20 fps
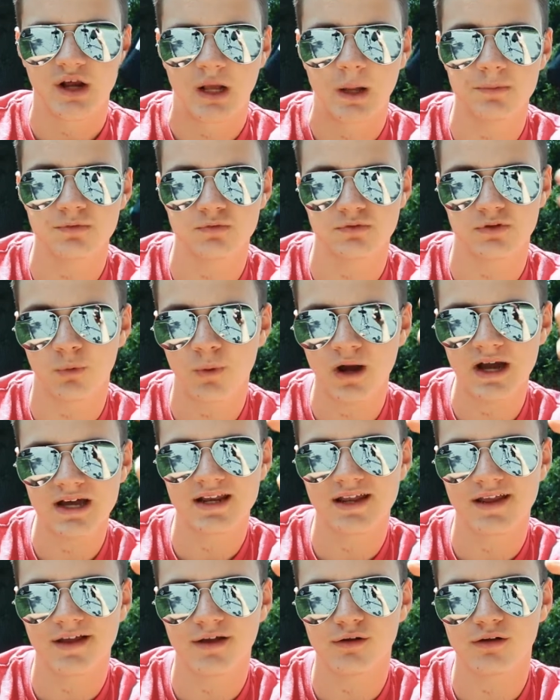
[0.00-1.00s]
comes with a
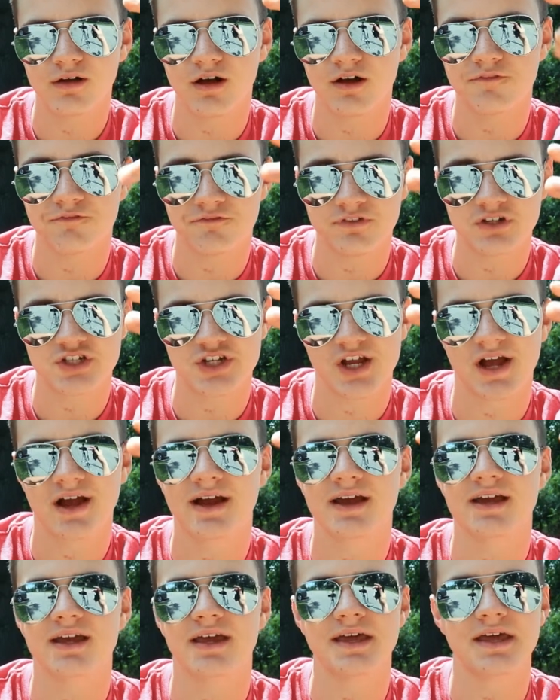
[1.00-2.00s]
wide angle, a
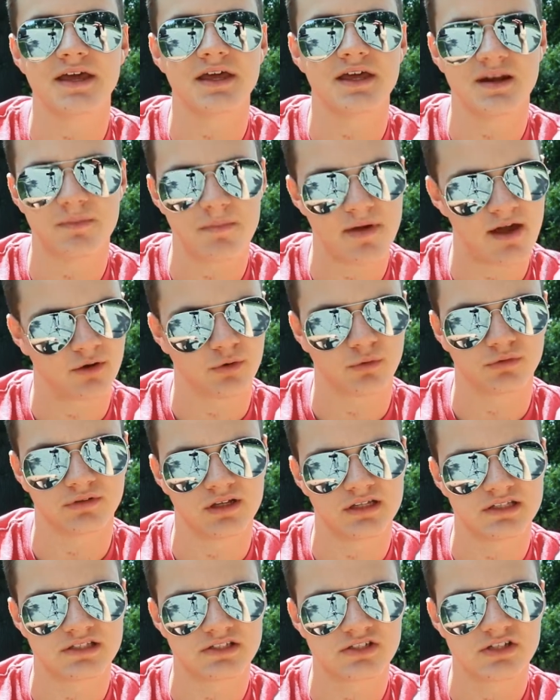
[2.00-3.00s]
fisheye, and a macro
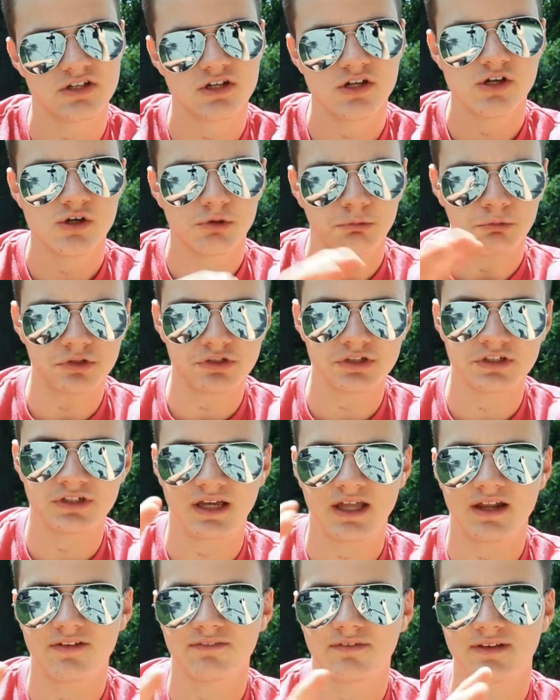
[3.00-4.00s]
lens, which is
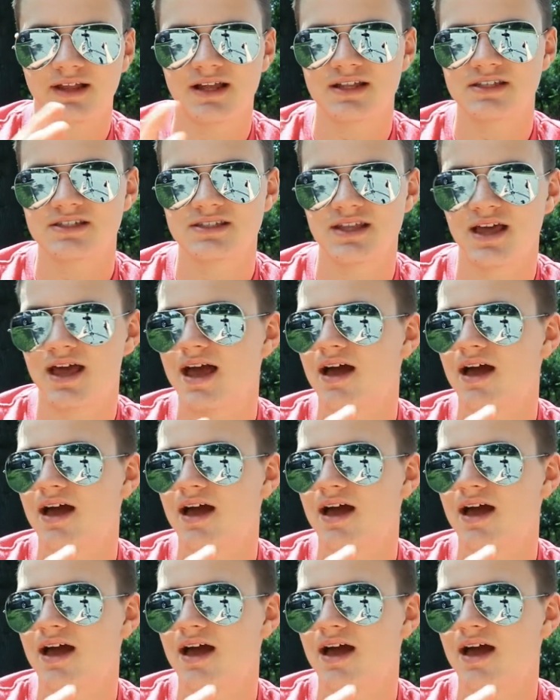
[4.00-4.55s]
kind of a lens that